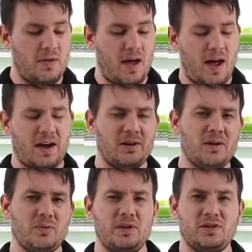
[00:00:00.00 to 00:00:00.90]
that I
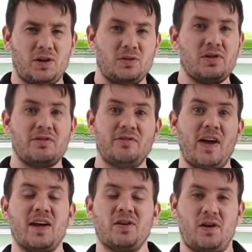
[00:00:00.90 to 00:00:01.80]
only really turn the fan